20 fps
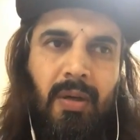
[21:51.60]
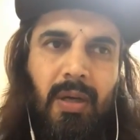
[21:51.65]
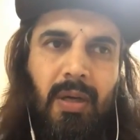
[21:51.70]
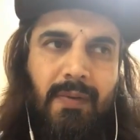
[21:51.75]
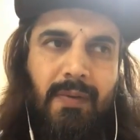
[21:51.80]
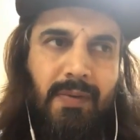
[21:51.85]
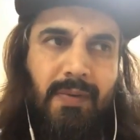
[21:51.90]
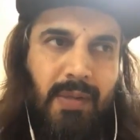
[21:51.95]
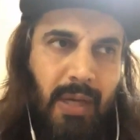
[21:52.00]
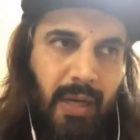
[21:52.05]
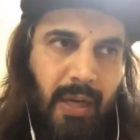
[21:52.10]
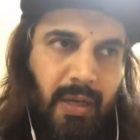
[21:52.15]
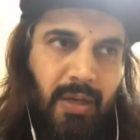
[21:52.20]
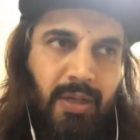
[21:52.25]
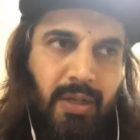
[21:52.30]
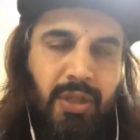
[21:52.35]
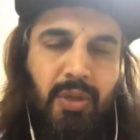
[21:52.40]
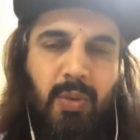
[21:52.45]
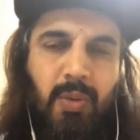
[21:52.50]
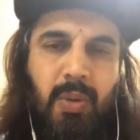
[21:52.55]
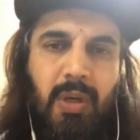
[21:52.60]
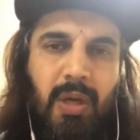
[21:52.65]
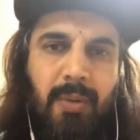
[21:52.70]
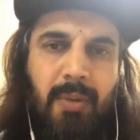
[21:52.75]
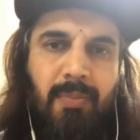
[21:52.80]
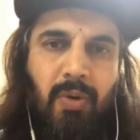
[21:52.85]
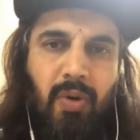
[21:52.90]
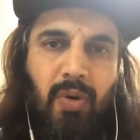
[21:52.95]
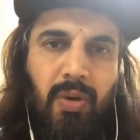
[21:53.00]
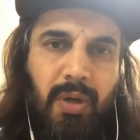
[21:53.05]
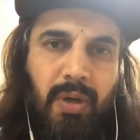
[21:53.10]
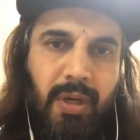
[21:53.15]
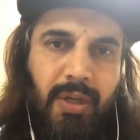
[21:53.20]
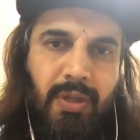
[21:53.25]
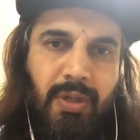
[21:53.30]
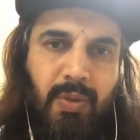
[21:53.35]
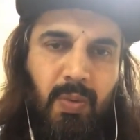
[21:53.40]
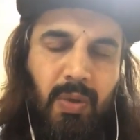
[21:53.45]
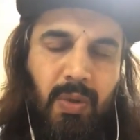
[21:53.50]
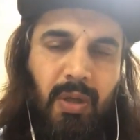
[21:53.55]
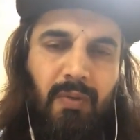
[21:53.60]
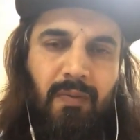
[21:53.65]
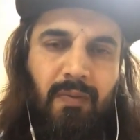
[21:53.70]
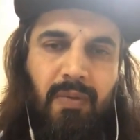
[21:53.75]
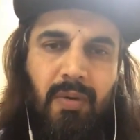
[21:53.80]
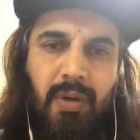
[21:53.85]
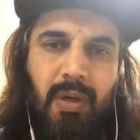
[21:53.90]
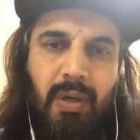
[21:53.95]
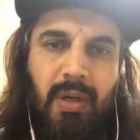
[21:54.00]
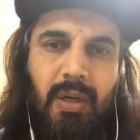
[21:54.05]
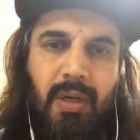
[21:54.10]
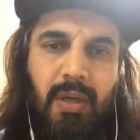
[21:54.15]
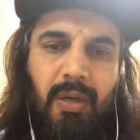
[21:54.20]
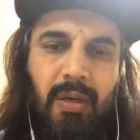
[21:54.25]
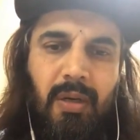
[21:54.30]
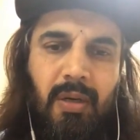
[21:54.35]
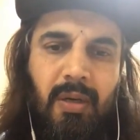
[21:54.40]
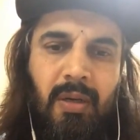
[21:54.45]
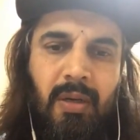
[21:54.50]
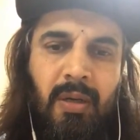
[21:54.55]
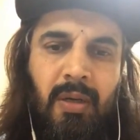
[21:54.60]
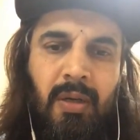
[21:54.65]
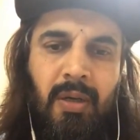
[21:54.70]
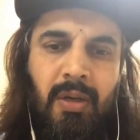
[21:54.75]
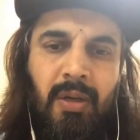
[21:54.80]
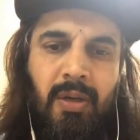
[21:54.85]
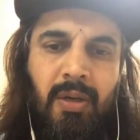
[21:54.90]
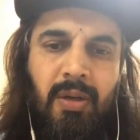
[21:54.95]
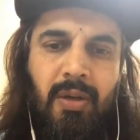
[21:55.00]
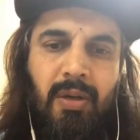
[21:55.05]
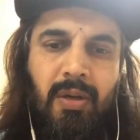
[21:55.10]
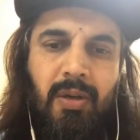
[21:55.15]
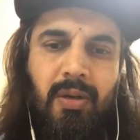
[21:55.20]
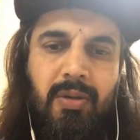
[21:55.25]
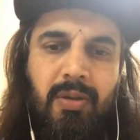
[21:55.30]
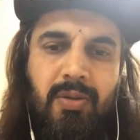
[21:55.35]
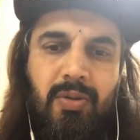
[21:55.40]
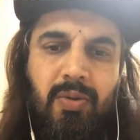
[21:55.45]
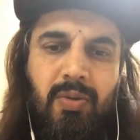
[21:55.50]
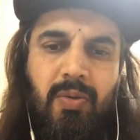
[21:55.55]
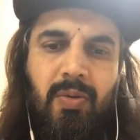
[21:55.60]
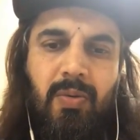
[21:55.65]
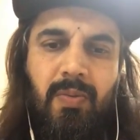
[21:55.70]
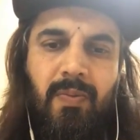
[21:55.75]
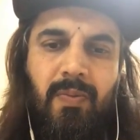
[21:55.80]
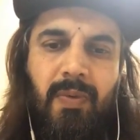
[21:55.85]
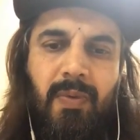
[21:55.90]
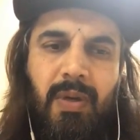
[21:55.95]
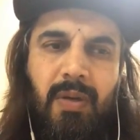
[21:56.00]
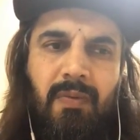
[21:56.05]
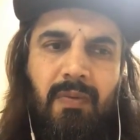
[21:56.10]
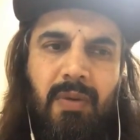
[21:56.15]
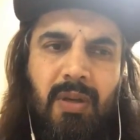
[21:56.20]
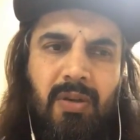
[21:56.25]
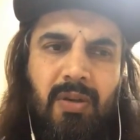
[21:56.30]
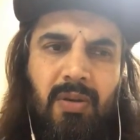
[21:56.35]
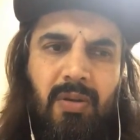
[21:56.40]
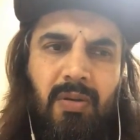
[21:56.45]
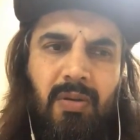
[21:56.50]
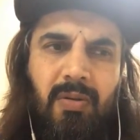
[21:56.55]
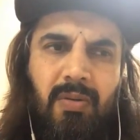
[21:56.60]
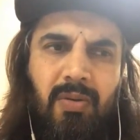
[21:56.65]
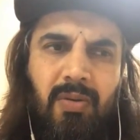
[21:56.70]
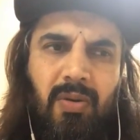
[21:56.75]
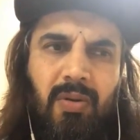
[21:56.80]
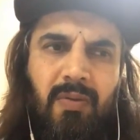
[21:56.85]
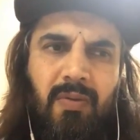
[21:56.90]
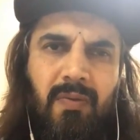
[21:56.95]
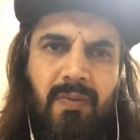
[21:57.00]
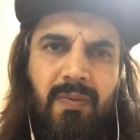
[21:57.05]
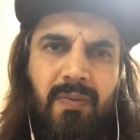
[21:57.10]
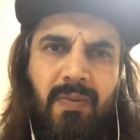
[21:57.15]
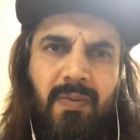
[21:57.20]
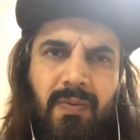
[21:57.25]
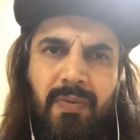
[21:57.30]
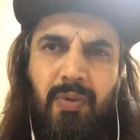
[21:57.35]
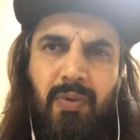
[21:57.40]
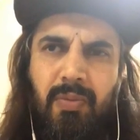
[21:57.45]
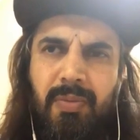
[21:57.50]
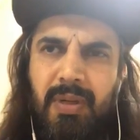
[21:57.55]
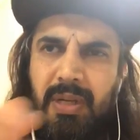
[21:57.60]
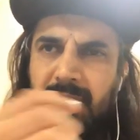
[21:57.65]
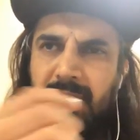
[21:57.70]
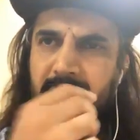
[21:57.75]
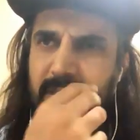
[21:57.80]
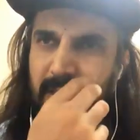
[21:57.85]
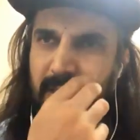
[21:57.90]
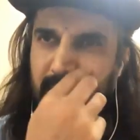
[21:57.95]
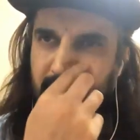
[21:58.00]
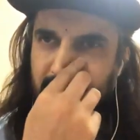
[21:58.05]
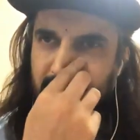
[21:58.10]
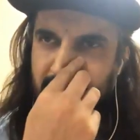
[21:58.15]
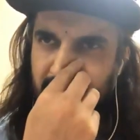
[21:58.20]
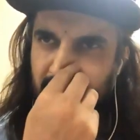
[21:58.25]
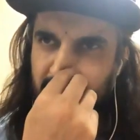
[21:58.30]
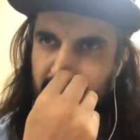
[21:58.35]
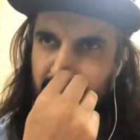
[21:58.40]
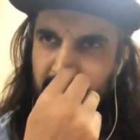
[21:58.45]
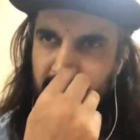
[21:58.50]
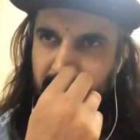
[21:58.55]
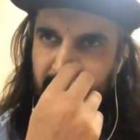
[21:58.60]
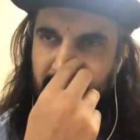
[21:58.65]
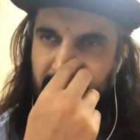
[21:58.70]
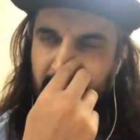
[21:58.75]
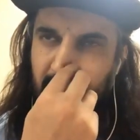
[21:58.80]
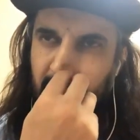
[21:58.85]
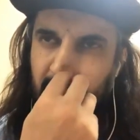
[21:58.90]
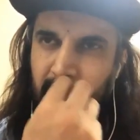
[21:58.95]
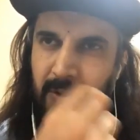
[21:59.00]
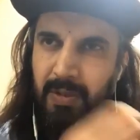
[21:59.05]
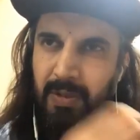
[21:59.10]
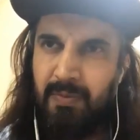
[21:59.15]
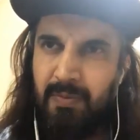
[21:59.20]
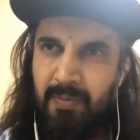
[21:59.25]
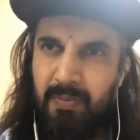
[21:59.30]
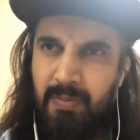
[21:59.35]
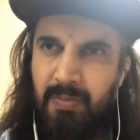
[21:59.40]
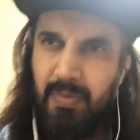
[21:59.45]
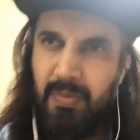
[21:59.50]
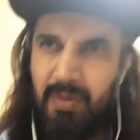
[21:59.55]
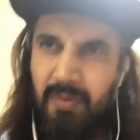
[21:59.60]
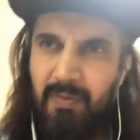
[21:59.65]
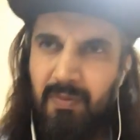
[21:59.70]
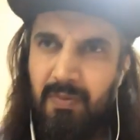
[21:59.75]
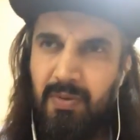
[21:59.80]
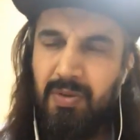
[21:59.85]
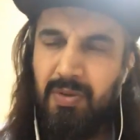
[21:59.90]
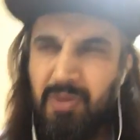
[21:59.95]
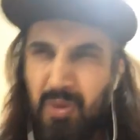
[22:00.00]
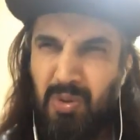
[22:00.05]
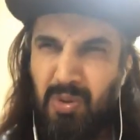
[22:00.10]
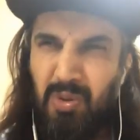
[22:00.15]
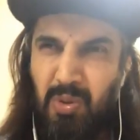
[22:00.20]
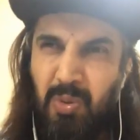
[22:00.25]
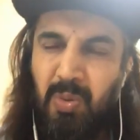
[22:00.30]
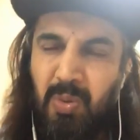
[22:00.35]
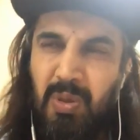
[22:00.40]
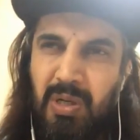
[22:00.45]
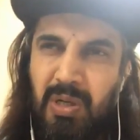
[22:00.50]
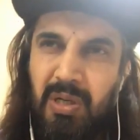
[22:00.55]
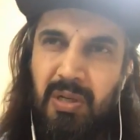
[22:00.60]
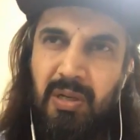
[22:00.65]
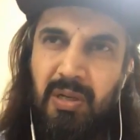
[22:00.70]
I've signed a show and I'm already shooting for it. And so we talked for a few minutes, and she was like, you know, you should do it.